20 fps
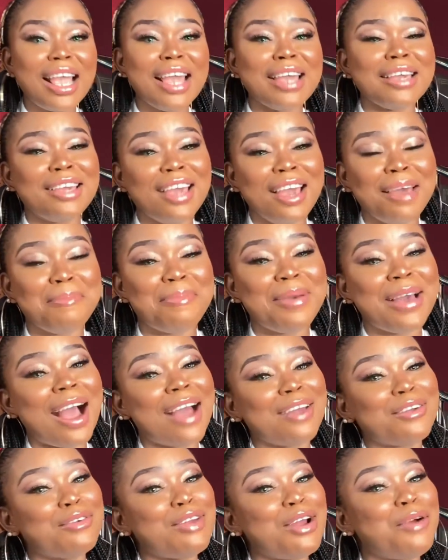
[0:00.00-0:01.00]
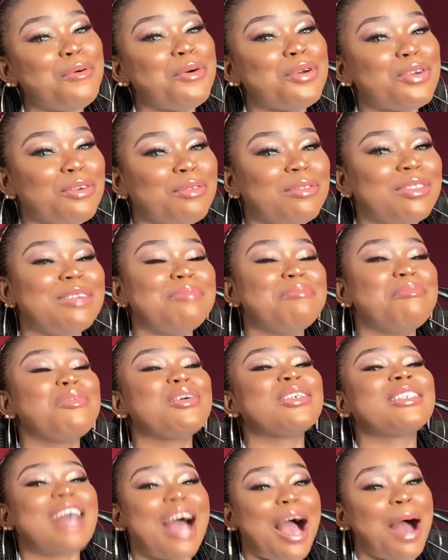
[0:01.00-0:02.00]
Yeah, but another one of the
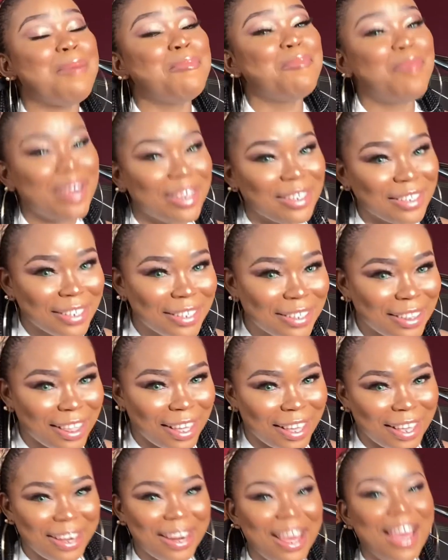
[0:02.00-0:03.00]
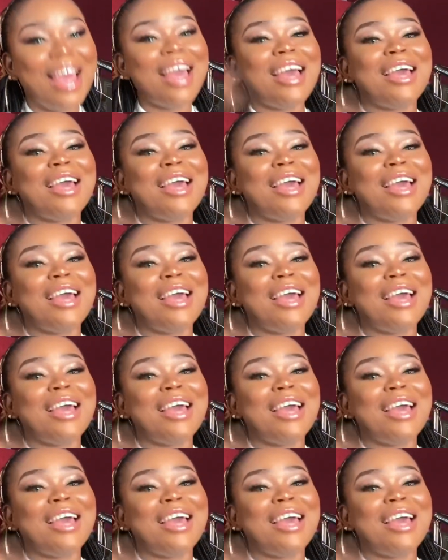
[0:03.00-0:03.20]
most amazing thing